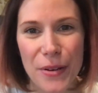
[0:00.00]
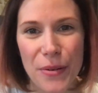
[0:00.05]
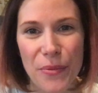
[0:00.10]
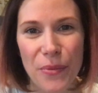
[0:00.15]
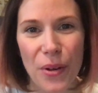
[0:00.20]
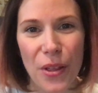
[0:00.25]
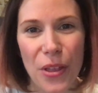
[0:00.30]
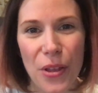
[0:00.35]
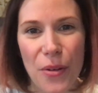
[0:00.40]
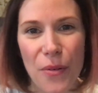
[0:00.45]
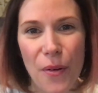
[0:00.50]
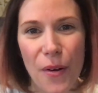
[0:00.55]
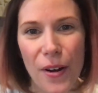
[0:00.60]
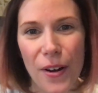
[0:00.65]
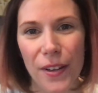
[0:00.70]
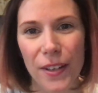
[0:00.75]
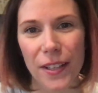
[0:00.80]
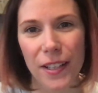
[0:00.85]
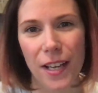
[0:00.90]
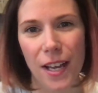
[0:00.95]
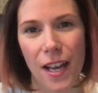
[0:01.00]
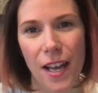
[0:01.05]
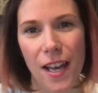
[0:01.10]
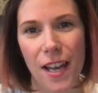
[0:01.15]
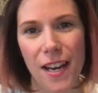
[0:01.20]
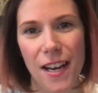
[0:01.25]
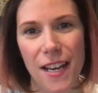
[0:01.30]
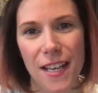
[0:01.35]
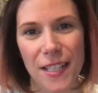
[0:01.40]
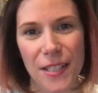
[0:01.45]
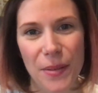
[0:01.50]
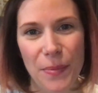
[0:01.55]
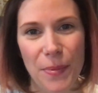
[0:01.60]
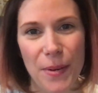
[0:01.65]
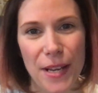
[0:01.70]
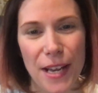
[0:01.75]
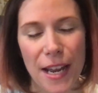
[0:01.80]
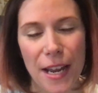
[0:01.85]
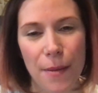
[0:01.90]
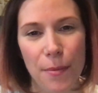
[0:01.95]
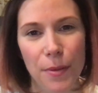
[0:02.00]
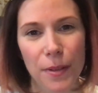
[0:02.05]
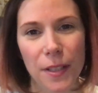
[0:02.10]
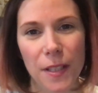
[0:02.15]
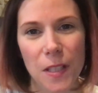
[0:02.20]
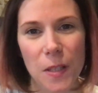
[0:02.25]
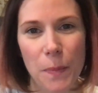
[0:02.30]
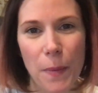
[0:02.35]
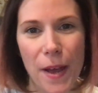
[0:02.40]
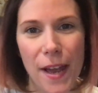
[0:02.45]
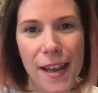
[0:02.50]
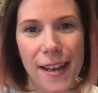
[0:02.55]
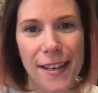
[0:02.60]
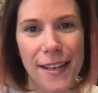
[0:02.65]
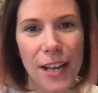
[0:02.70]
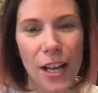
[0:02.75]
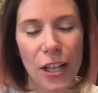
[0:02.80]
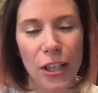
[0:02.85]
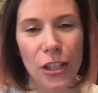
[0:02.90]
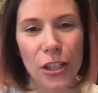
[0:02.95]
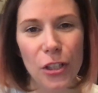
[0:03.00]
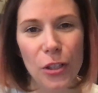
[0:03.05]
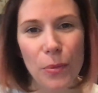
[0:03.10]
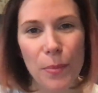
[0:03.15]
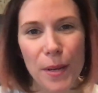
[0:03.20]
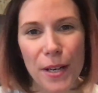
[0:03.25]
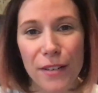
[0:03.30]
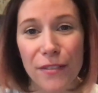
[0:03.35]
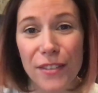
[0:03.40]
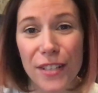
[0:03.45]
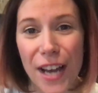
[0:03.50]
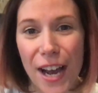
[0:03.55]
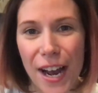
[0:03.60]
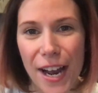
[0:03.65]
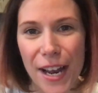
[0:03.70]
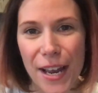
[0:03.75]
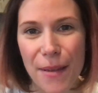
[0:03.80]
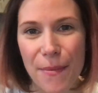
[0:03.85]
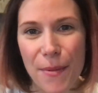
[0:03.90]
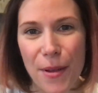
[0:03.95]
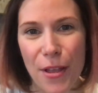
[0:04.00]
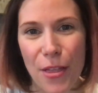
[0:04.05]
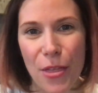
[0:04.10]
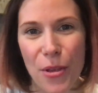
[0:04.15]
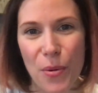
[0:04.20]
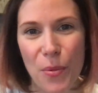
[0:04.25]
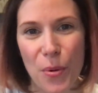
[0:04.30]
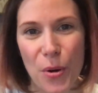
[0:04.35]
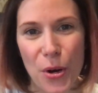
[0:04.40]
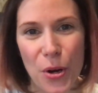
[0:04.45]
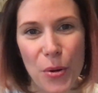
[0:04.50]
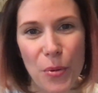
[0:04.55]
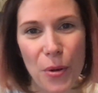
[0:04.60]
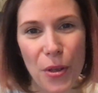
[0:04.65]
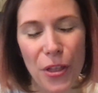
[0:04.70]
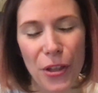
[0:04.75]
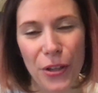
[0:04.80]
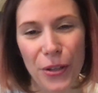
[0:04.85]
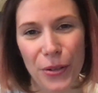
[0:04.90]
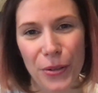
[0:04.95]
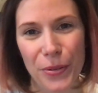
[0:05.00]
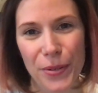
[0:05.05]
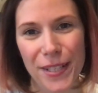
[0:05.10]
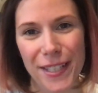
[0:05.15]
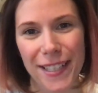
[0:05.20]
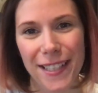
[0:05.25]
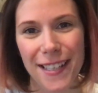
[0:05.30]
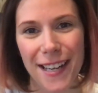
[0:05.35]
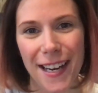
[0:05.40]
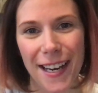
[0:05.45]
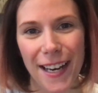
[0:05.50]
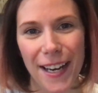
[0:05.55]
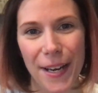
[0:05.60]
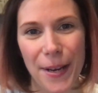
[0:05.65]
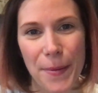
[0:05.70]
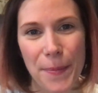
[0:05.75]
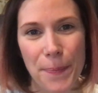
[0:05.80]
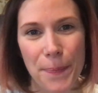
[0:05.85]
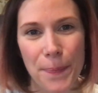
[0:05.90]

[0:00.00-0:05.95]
with you all again and to be able to spend a little bit of time in the Word with you today.